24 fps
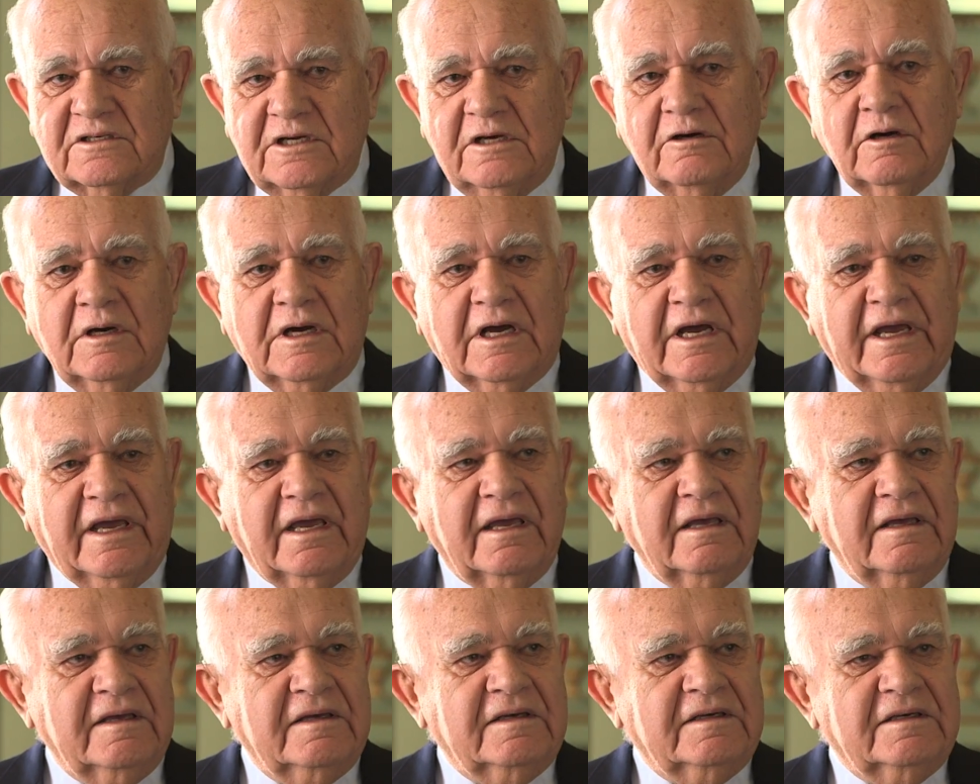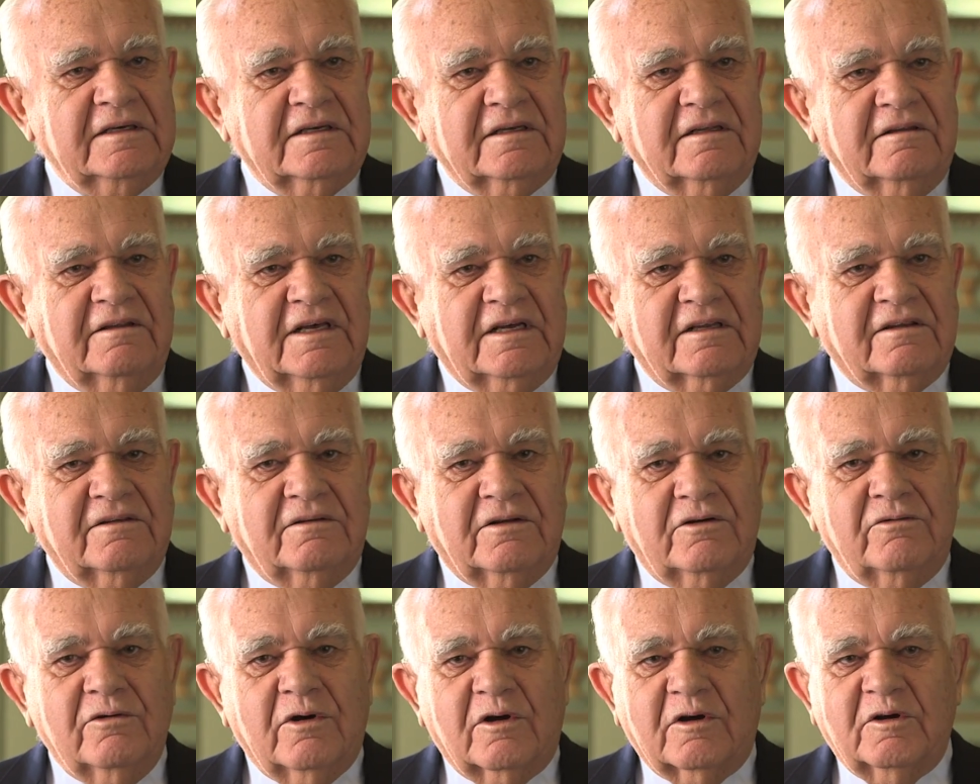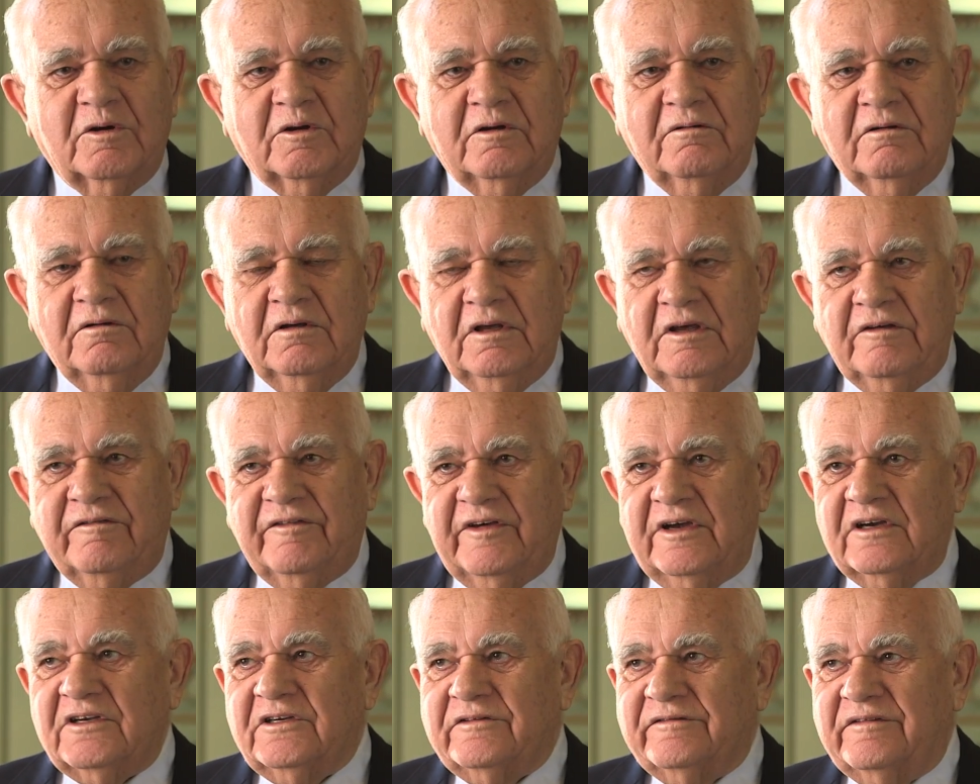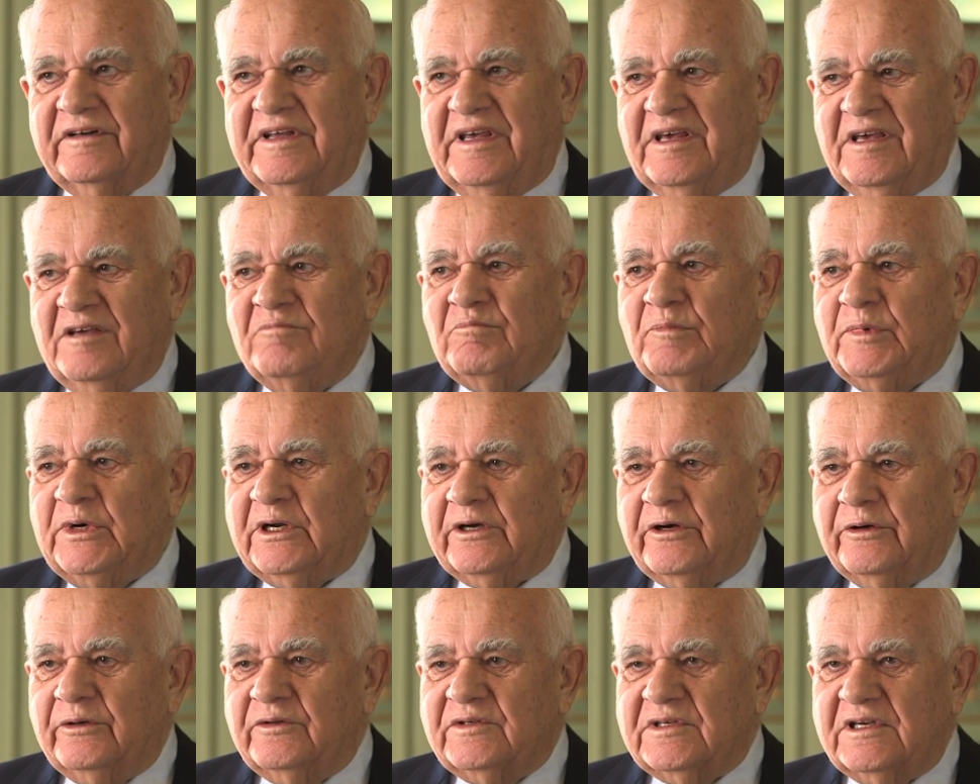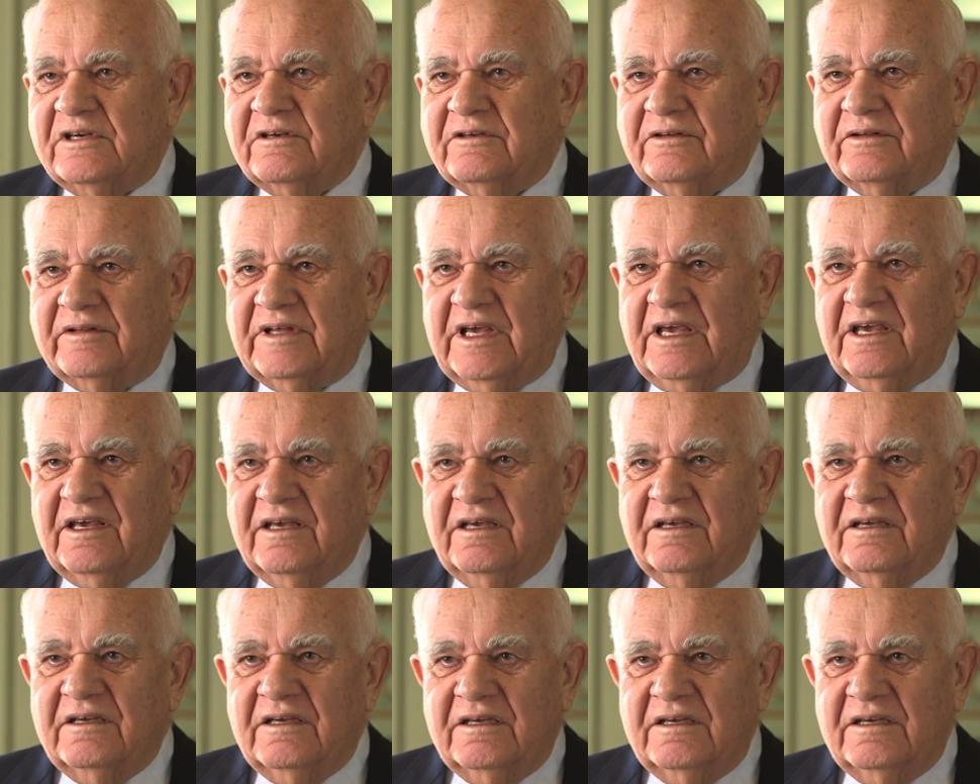are so high that the rock effectively implodes into the